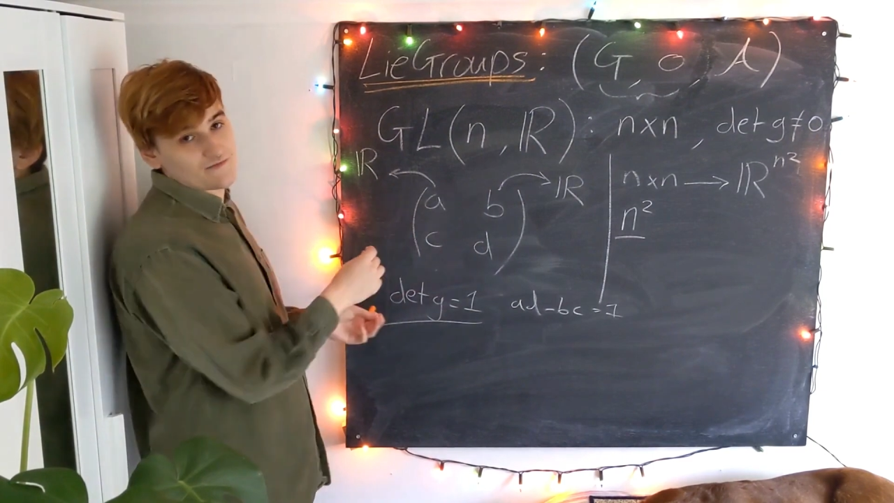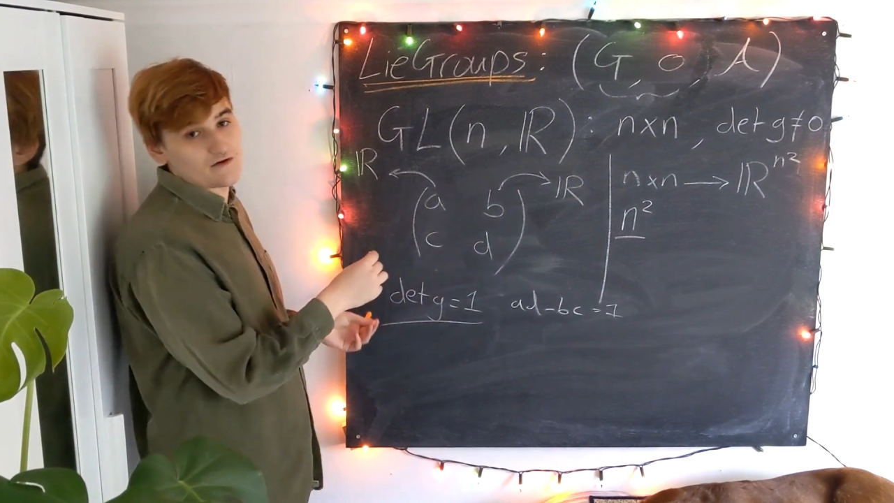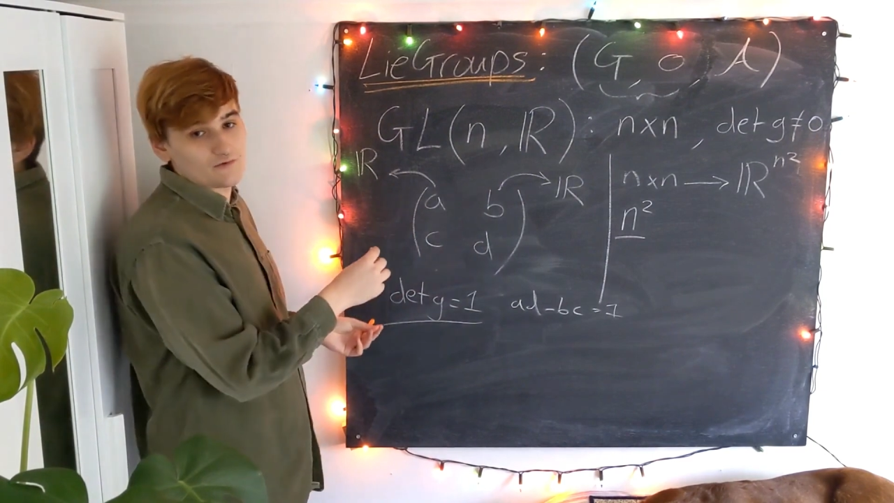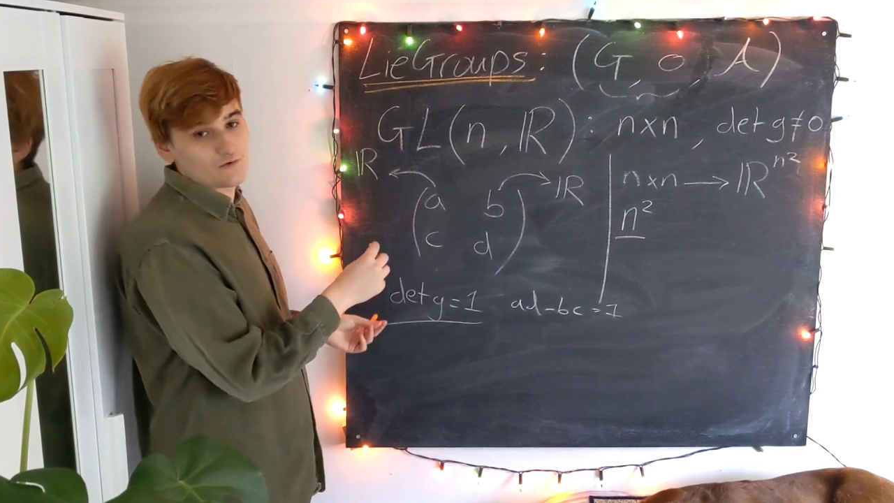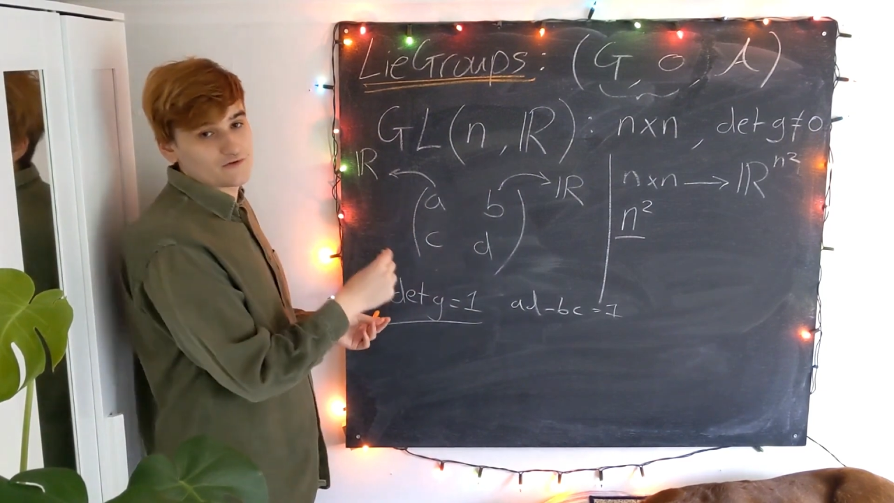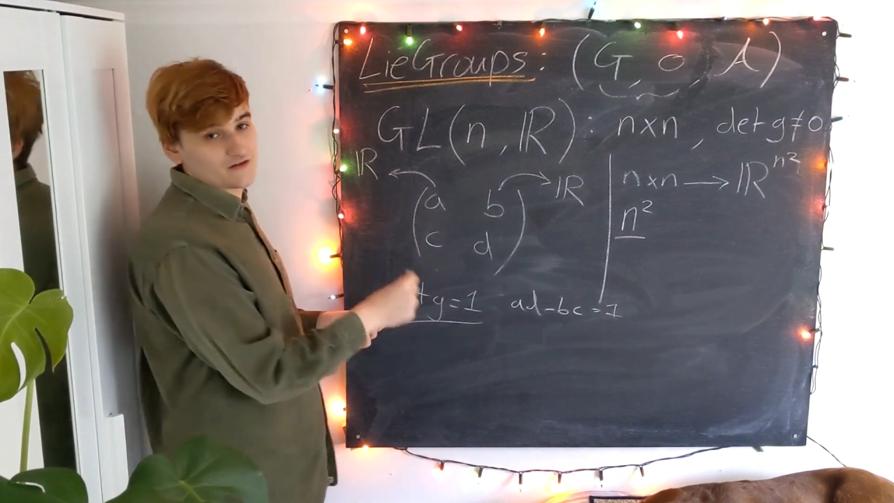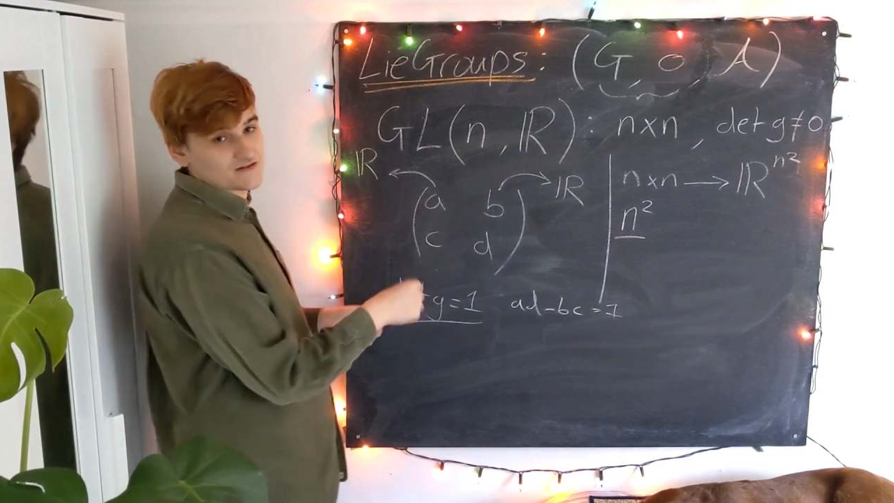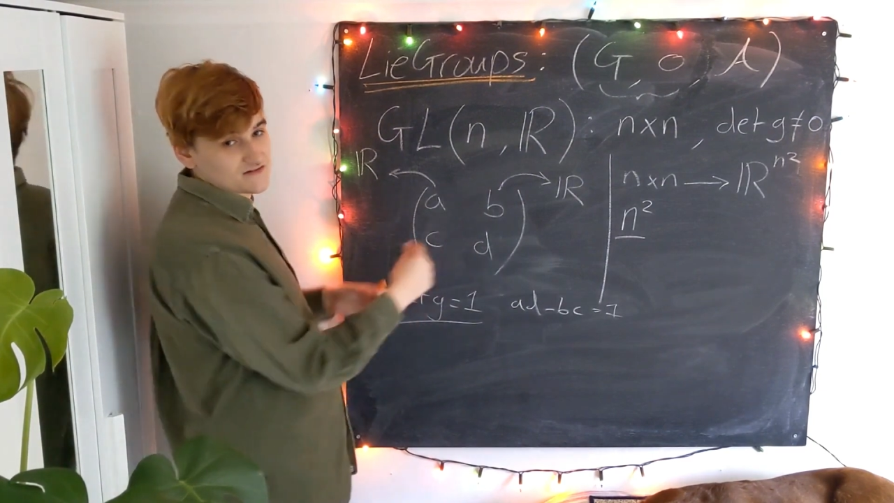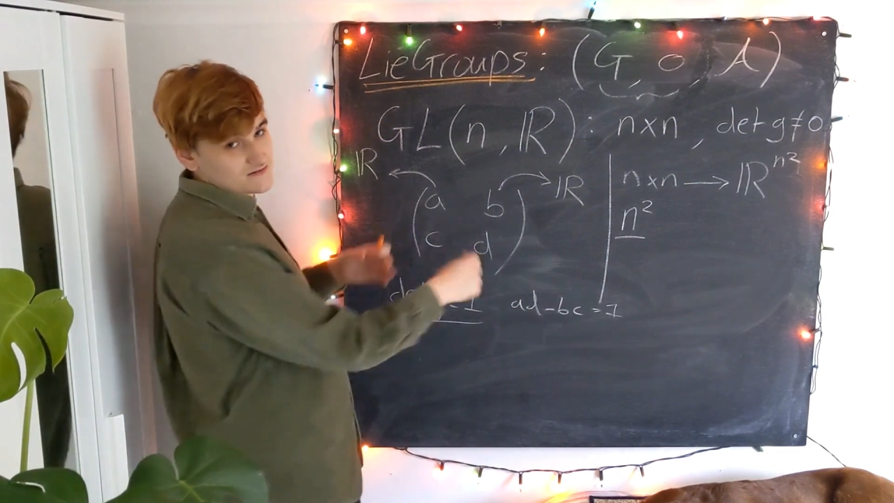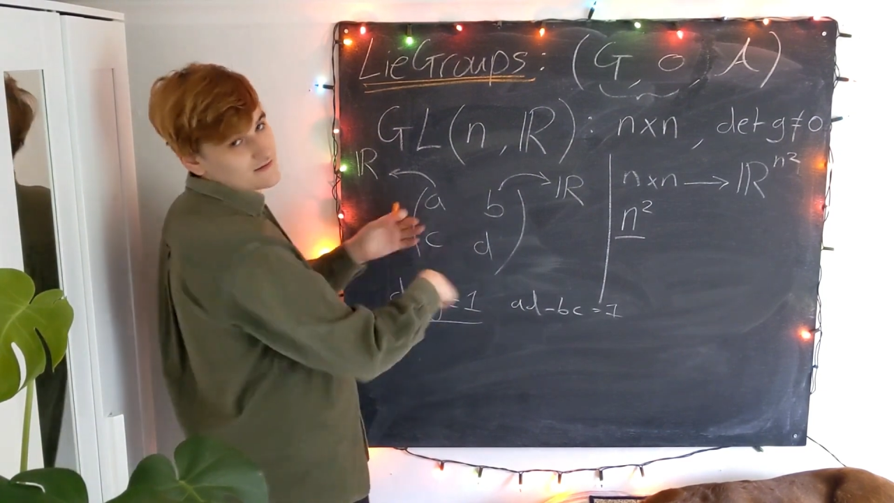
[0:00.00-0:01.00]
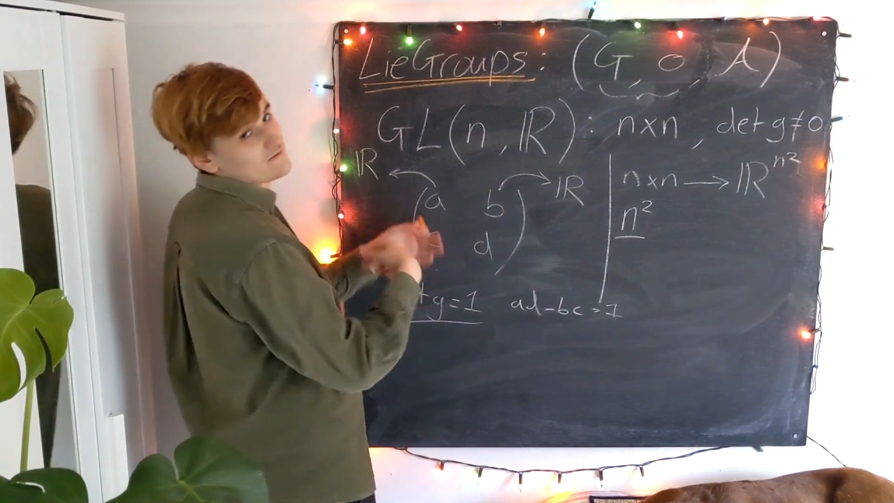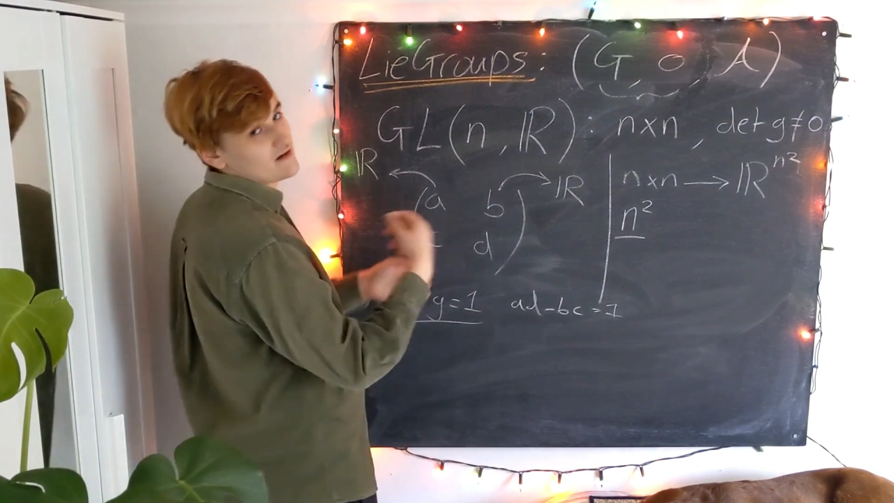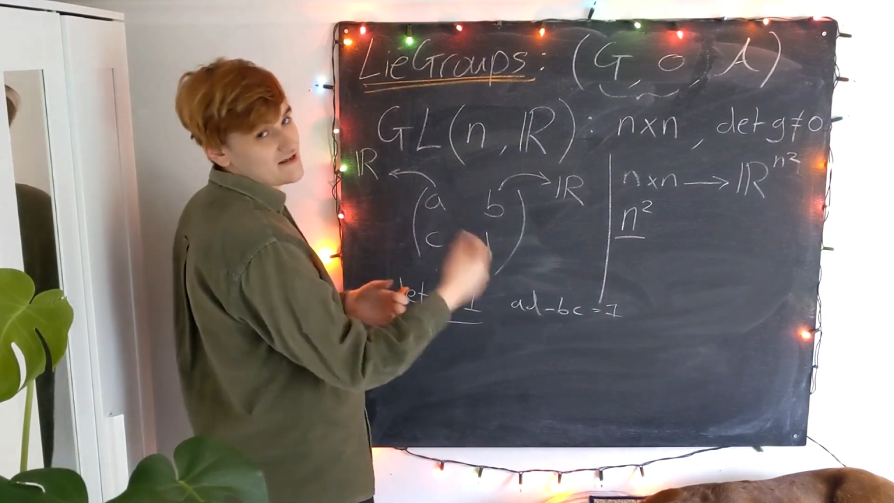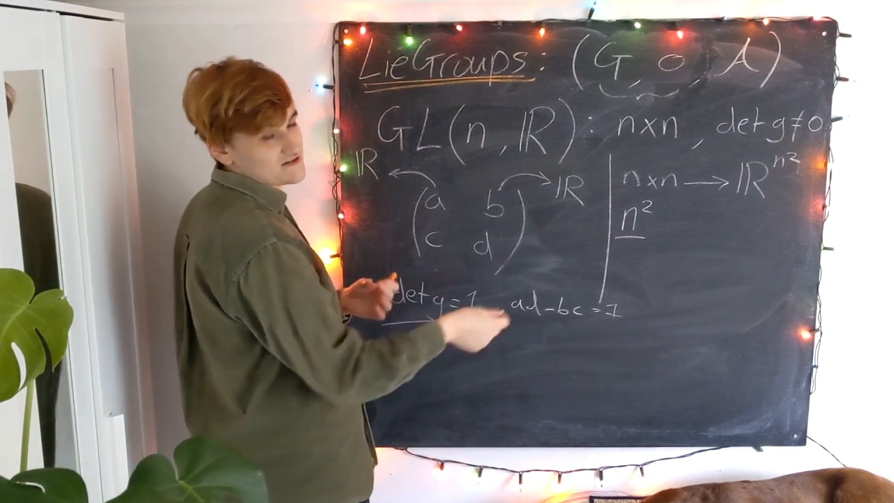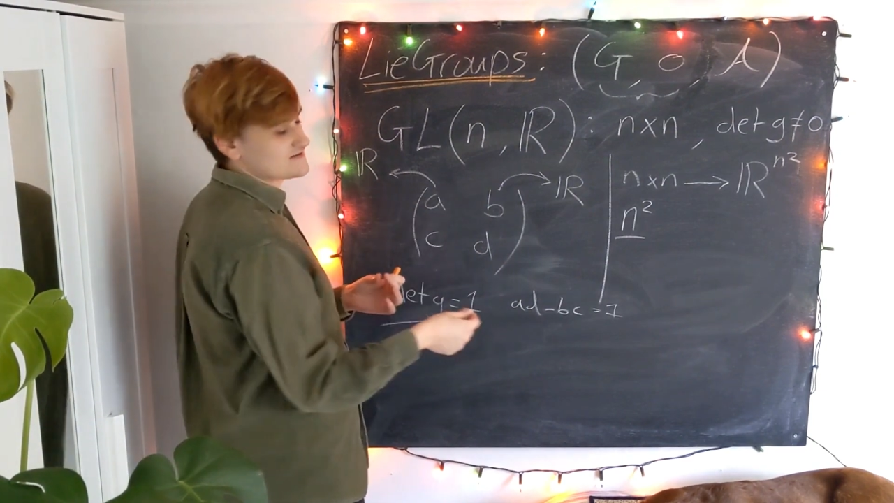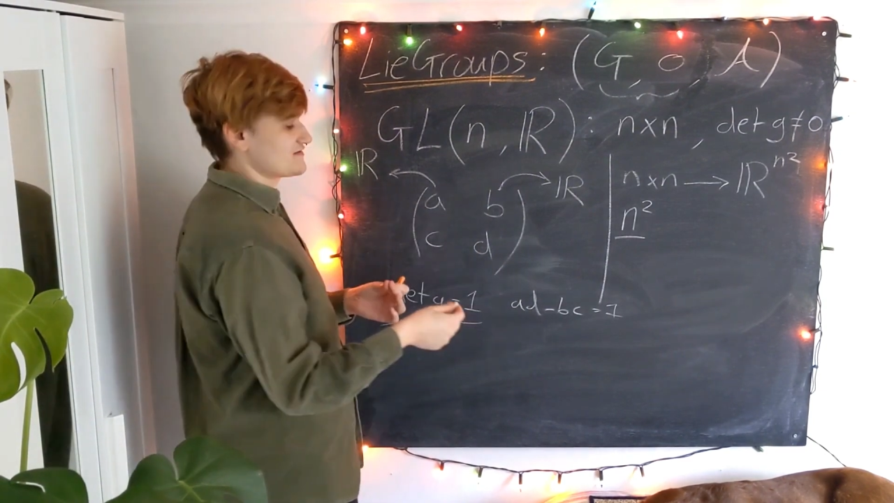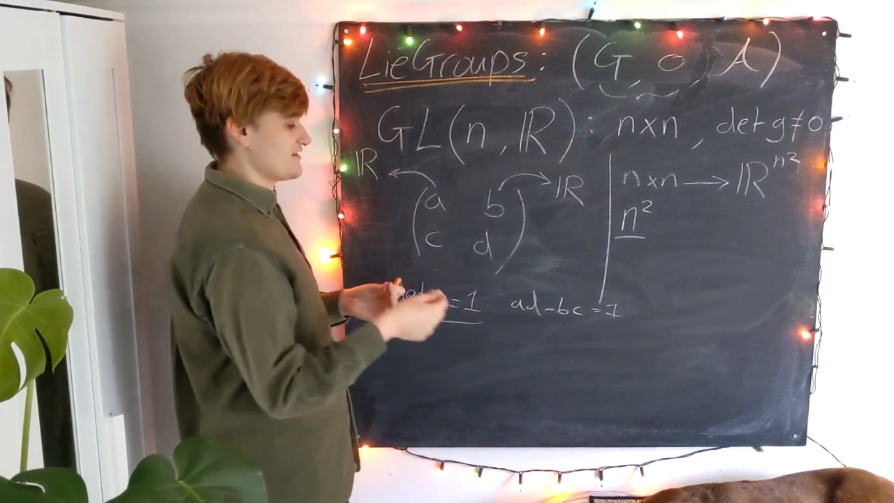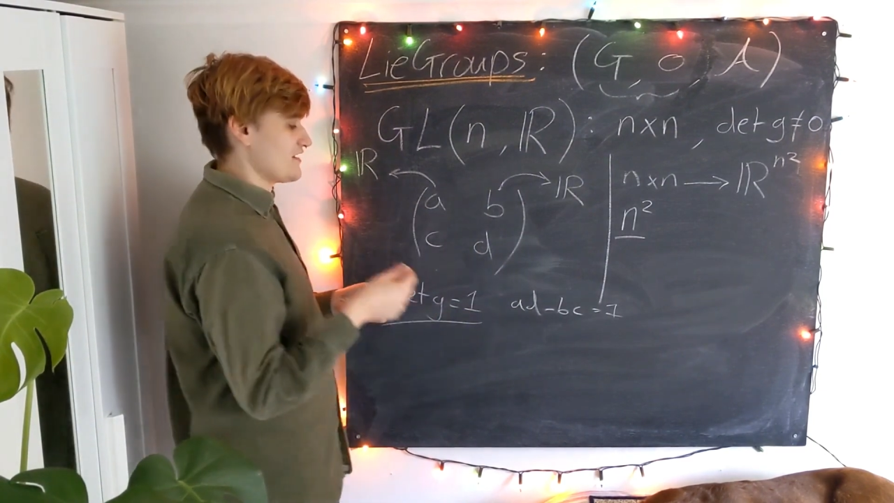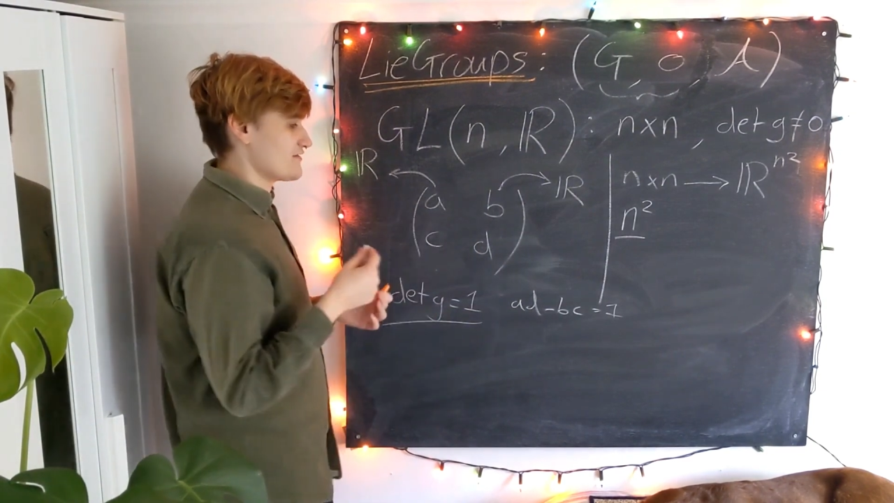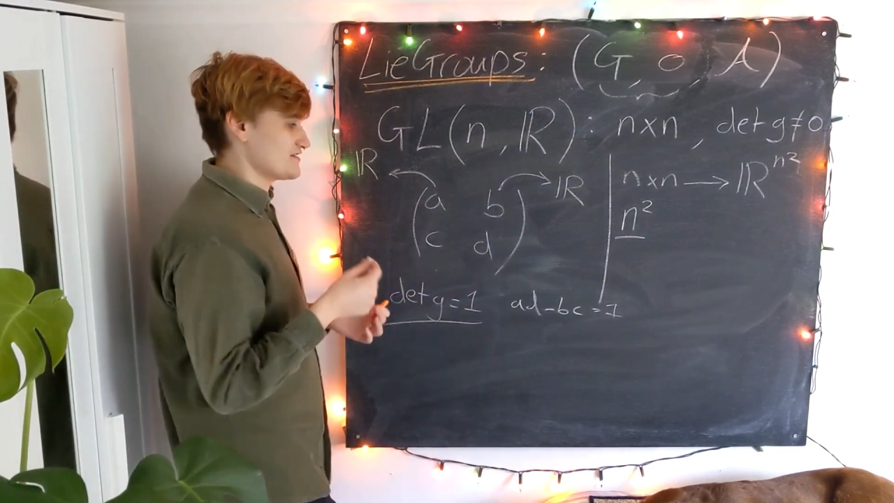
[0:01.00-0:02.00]
of the coordinates in relation to
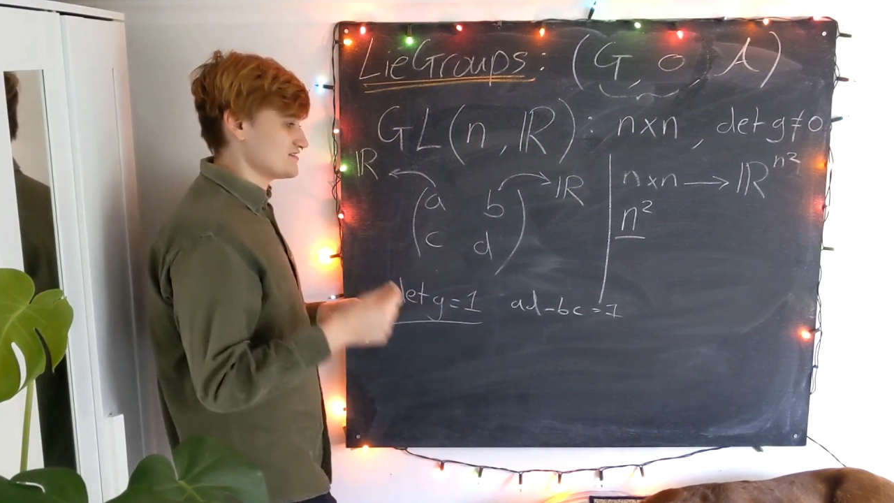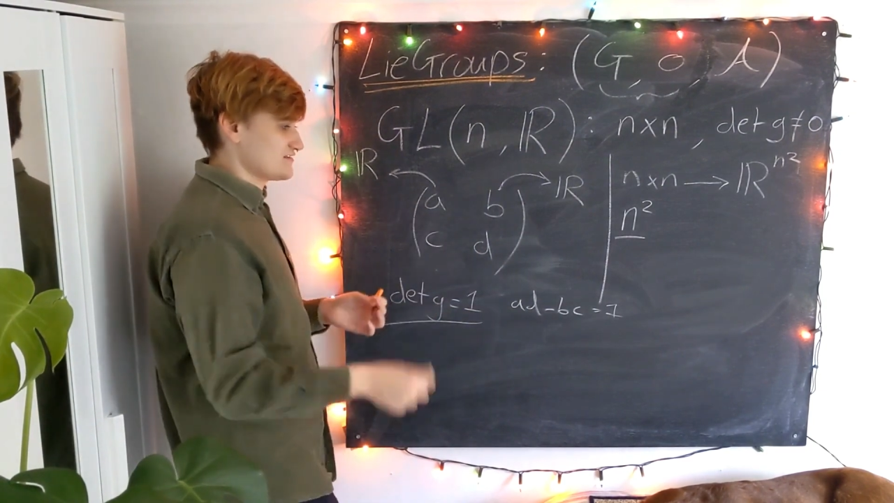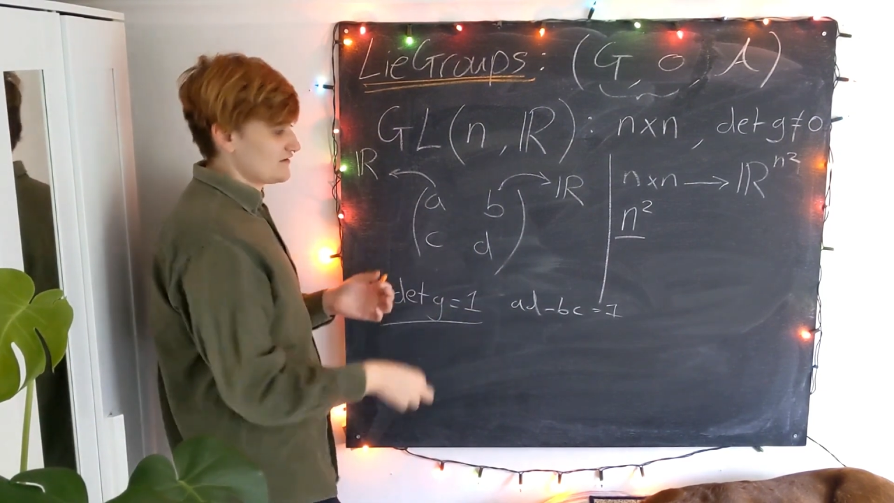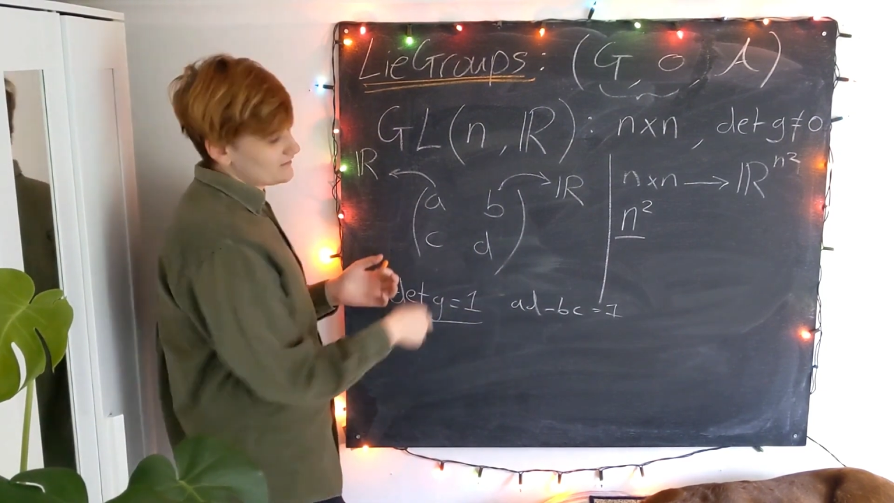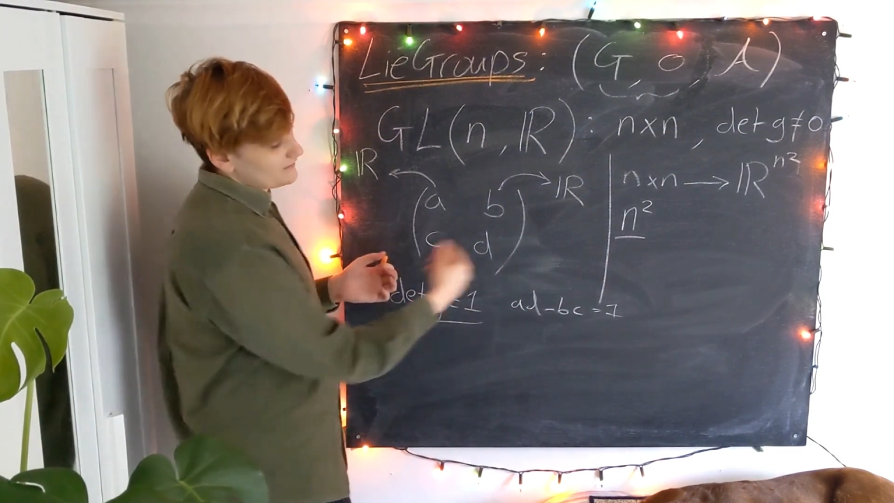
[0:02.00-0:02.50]
the others,